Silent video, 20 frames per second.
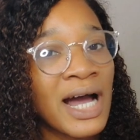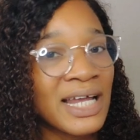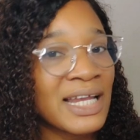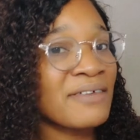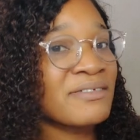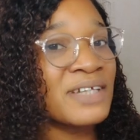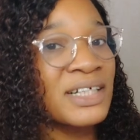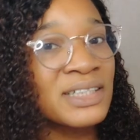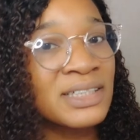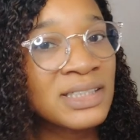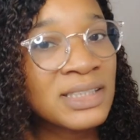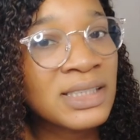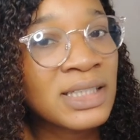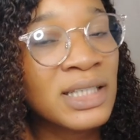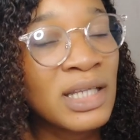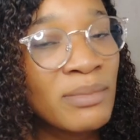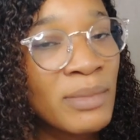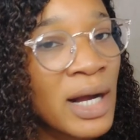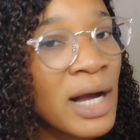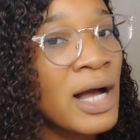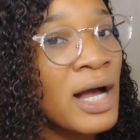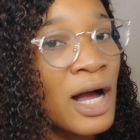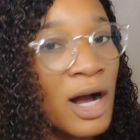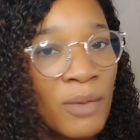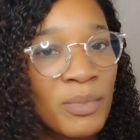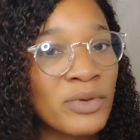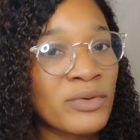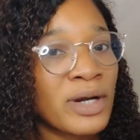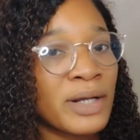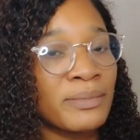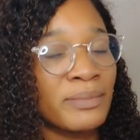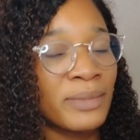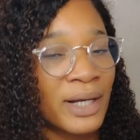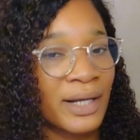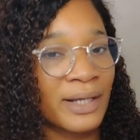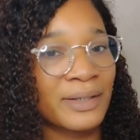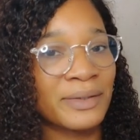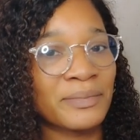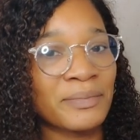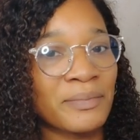and after the disclaimer, I'll be right
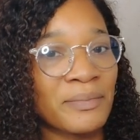back.